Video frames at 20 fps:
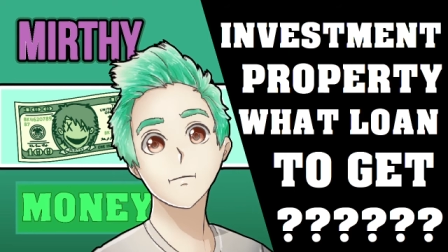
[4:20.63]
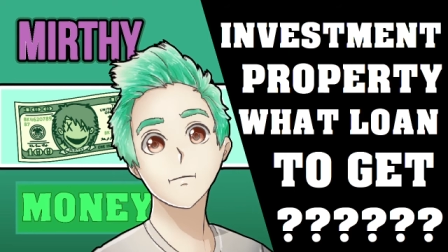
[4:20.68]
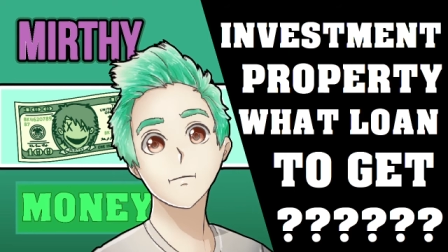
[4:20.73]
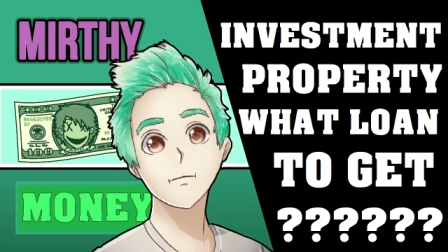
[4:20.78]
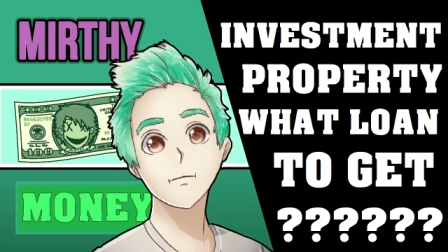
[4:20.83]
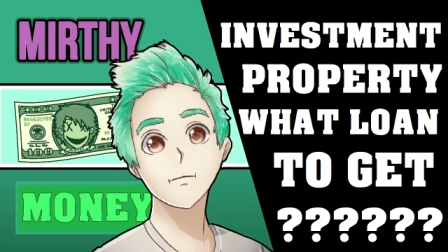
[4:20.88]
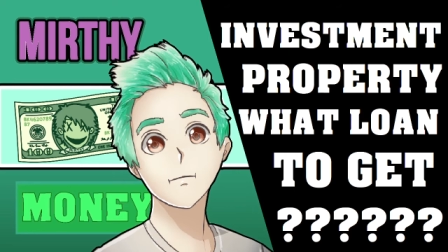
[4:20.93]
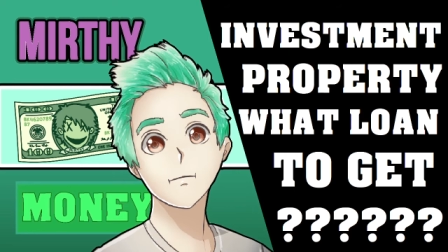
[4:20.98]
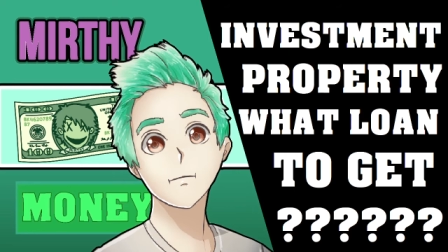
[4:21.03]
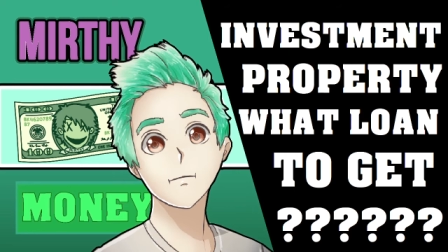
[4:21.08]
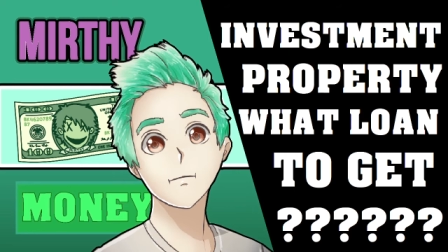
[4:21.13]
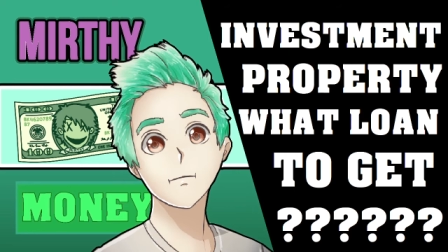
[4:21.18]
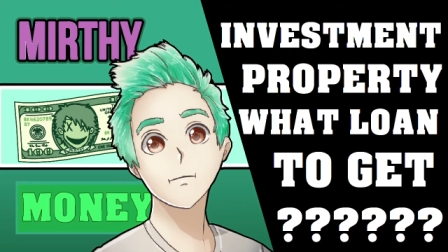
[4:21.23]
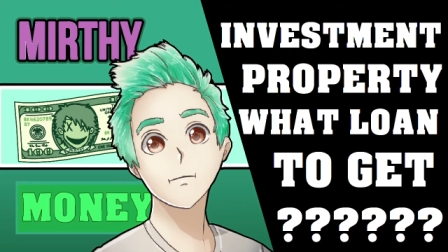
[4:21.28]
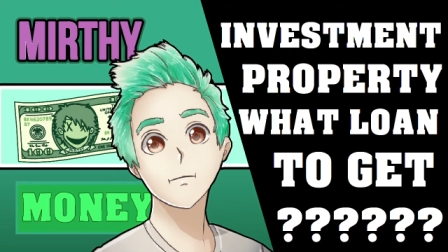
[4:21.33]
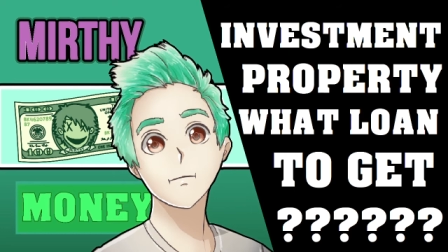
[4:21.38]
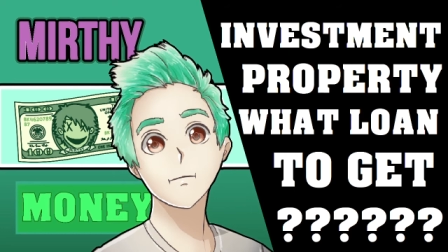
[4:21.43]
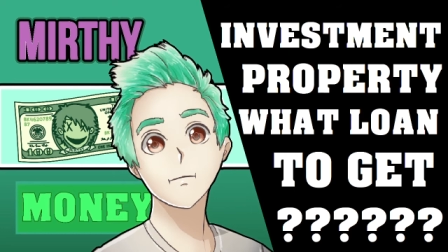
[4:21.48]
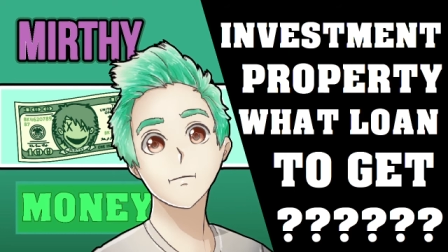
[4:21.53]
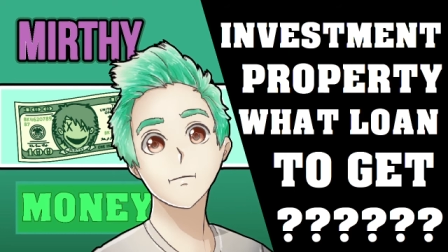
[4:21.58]
So your
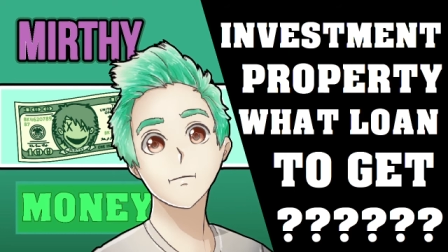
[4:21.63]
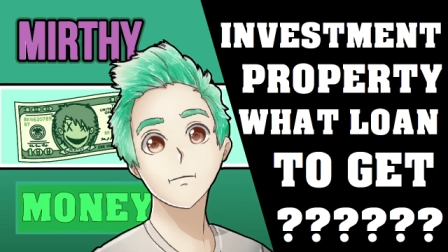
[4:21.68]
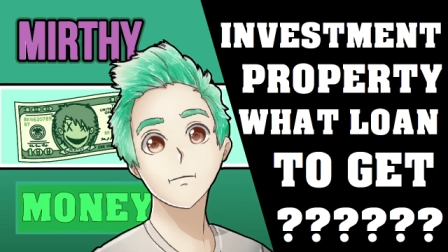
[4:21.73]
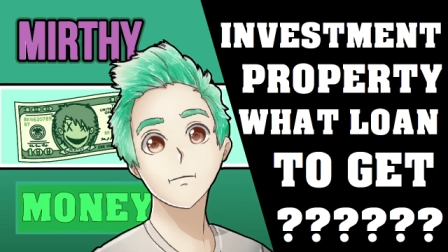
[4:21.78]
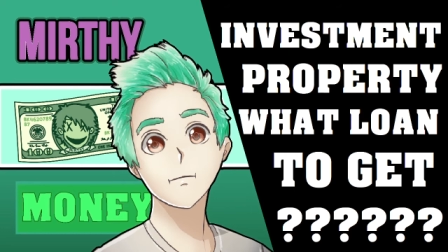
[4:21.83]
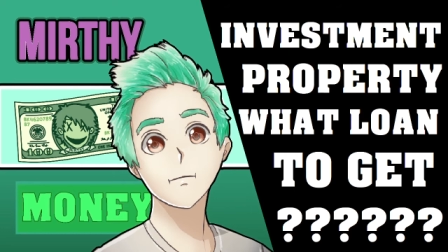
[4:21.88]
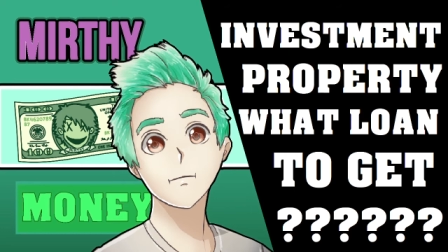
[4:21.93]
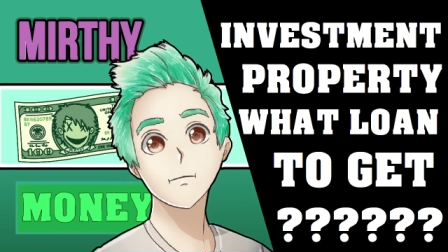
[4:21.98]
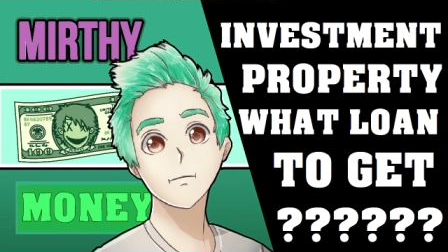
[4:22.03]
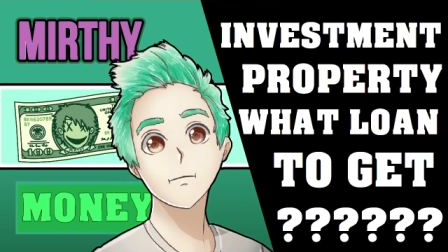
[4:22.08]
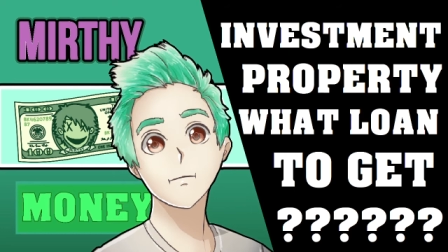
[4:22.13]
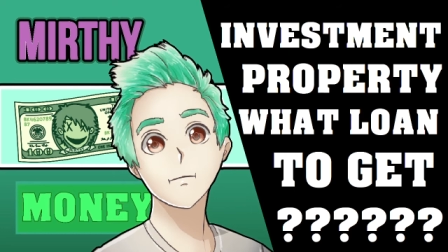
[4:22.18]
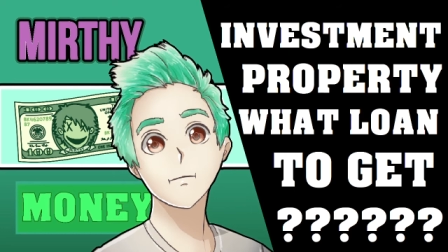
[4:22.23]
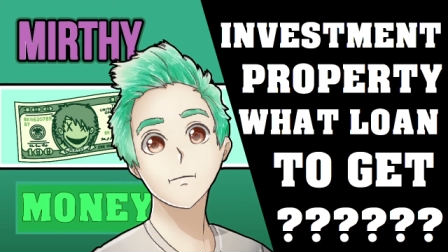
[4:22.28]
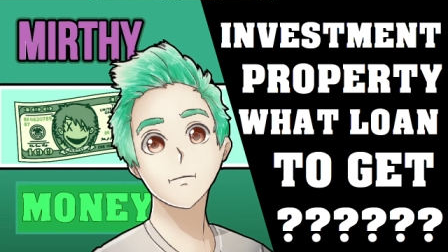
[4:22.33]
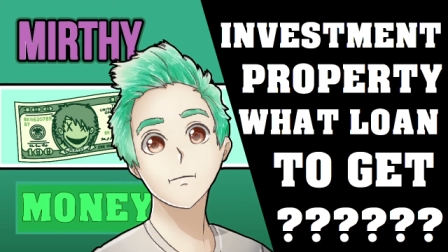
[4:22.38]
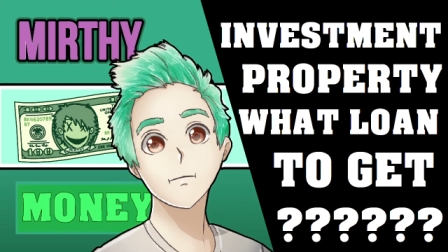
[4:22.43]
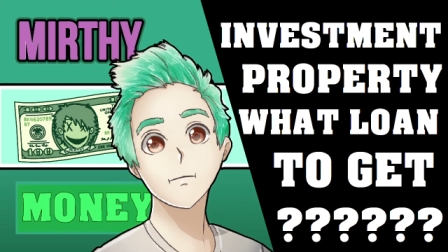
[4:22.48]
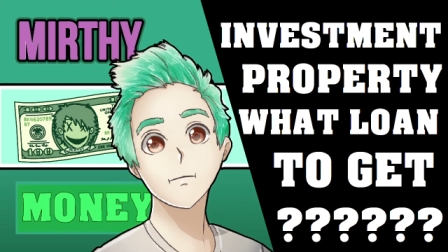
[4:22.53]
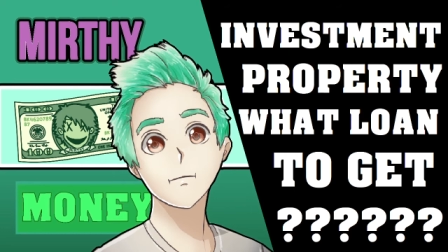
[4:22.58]
tenant will be
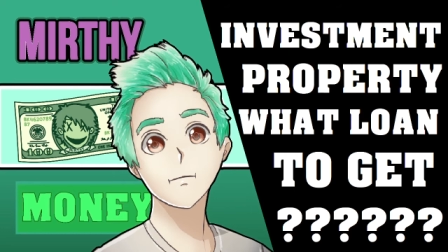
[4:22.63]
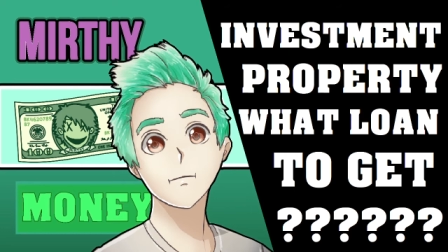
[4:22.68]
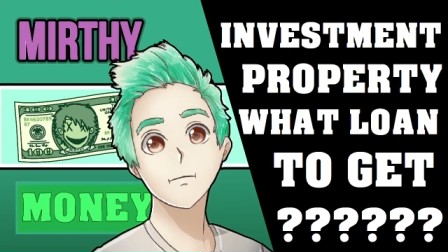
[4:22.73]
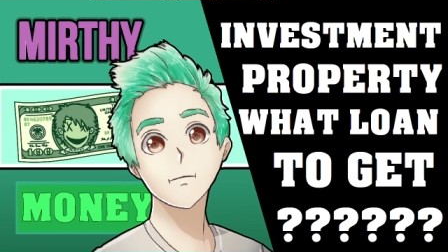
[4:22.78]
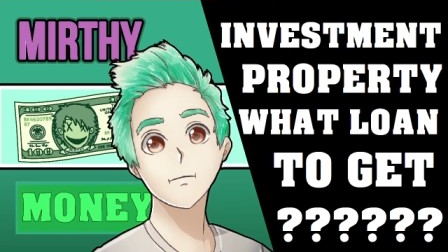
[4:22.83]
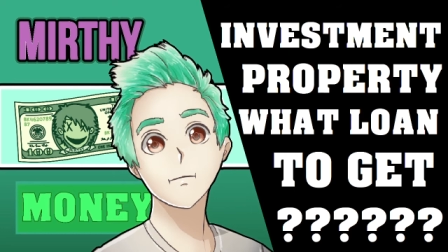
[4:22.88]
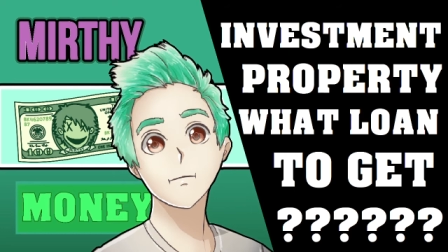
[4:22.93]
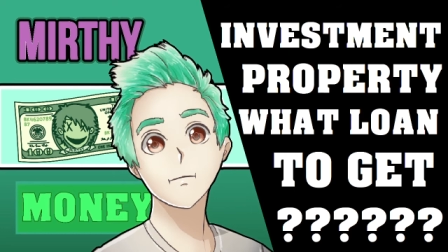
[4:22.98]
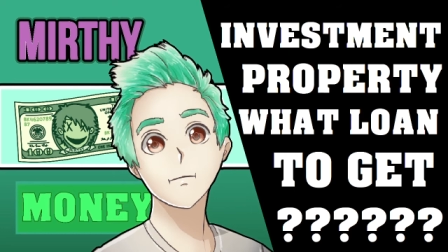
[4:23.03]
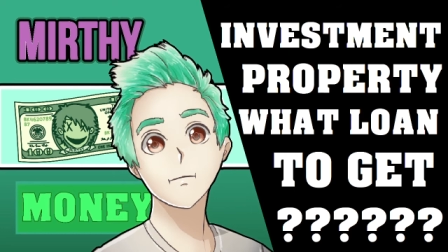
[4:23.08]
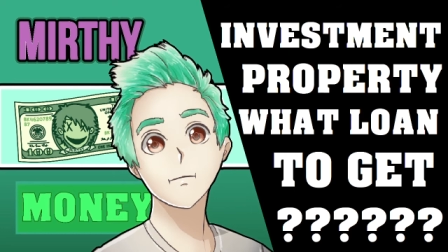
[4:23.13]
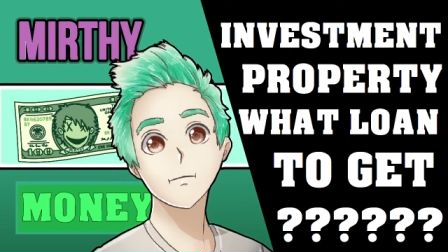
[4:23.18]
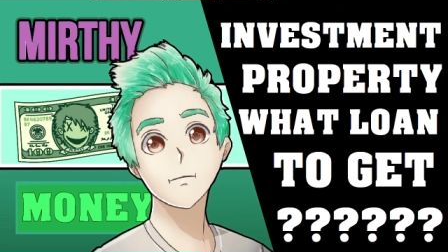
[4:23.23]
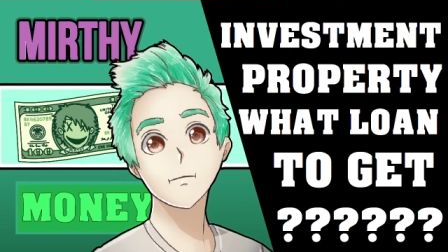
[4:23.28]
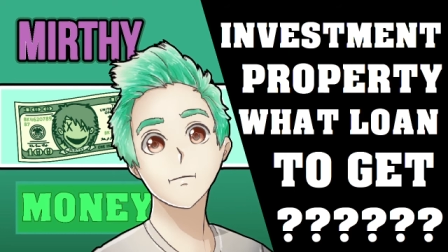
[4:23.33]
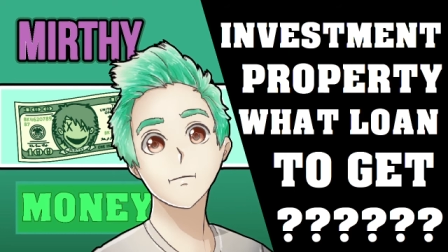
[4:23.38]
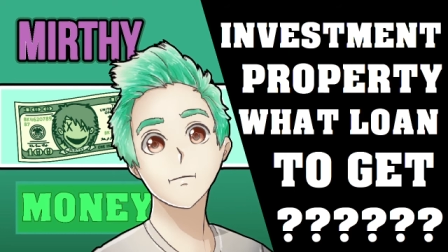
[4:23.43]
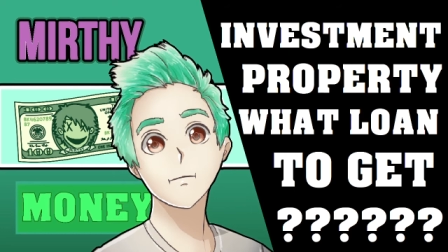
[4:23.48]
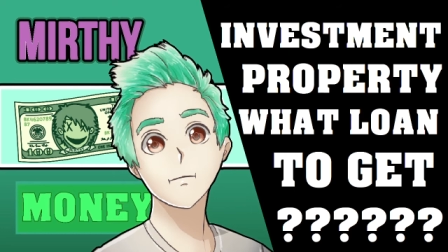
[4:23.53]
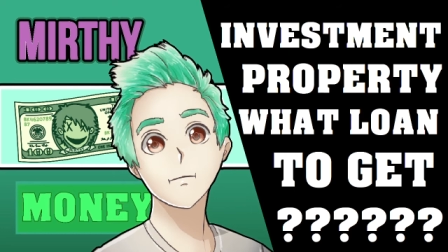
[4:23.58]
paying a higher
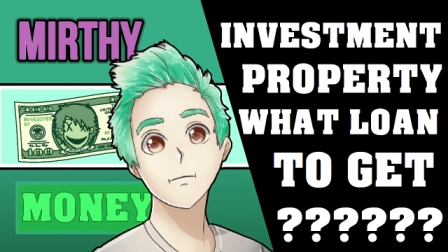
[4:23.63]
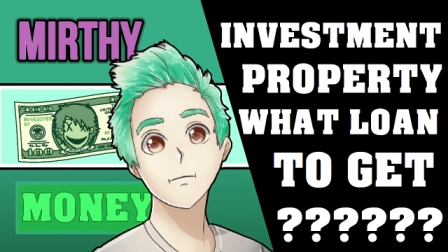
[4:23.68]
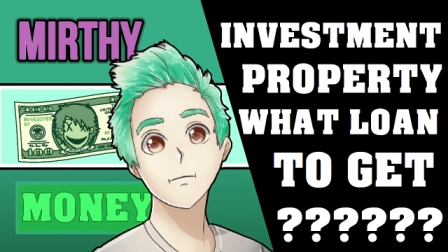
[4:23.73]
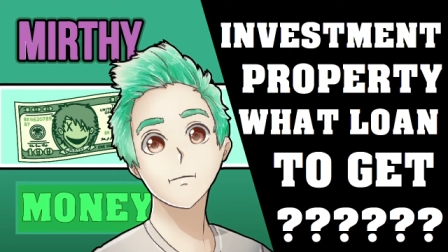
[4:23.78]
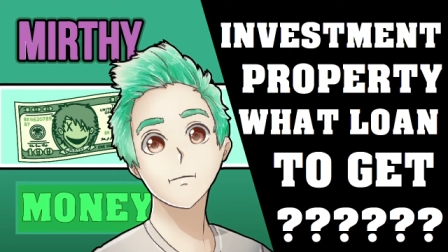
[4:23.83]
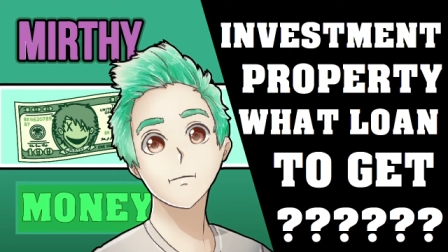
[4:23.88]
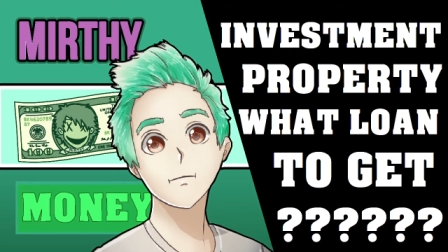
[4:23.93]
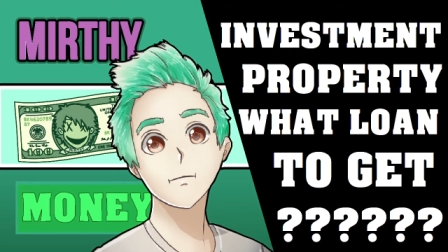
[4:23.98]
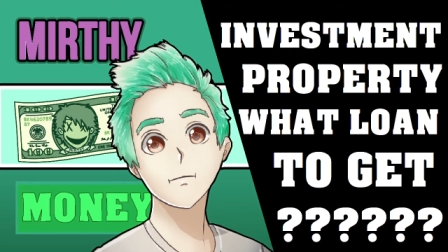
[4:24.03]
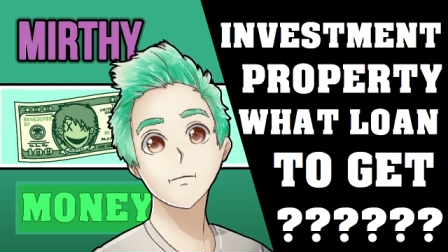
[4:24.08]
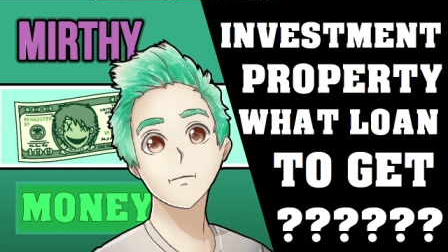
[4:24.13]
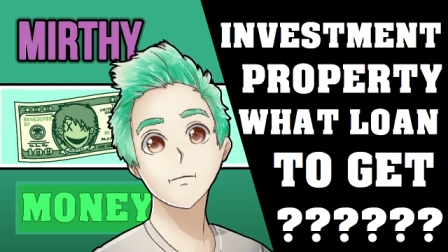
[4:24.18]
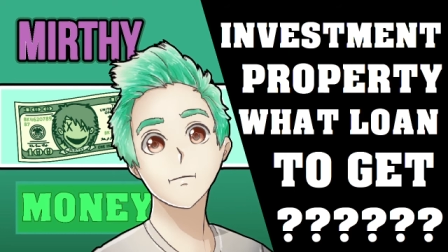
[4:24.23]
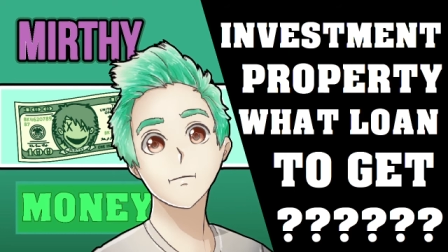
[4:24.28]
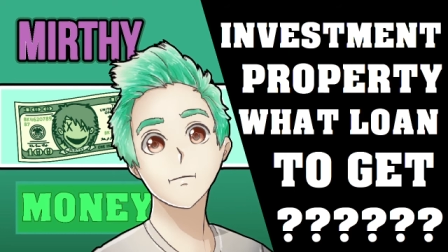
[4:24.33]
mortgage for you,